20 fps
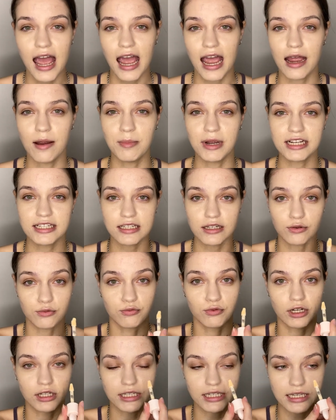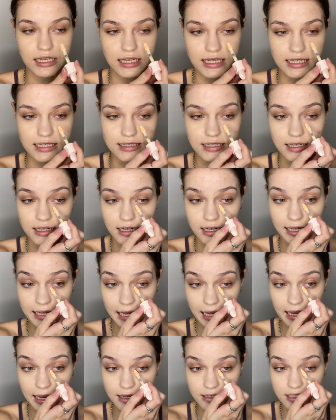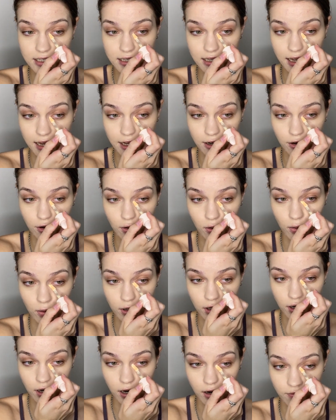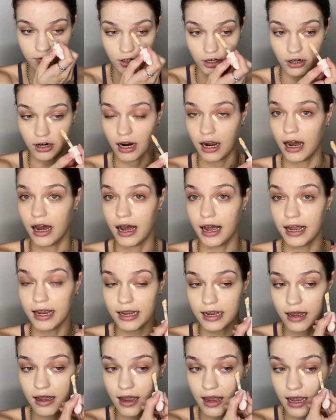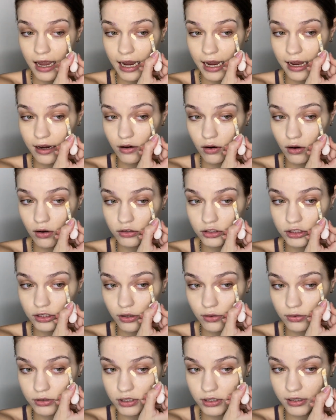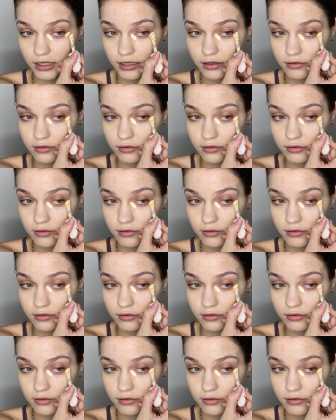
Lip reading: It makes it really easy to get into the inner corner of your eye, and also to like